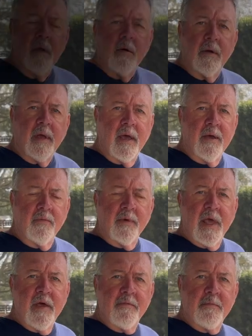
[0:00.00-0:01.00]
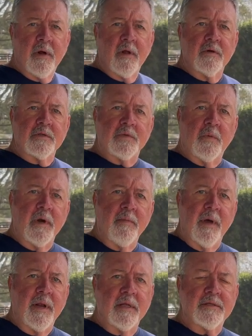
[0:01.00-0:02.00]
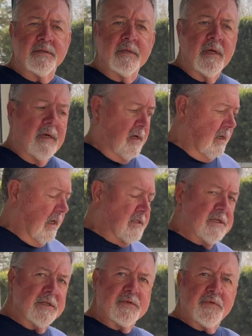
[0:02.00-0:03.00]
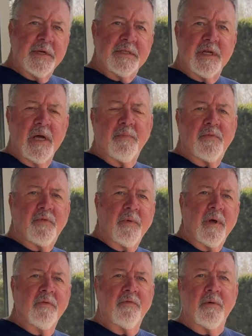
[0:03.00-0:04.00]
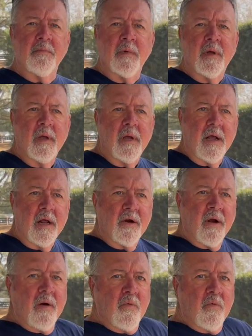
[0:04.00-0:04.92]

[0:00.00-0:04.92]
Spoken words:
Okay, we gave them another 20 minutes. I just retemped 3 of them, and they're at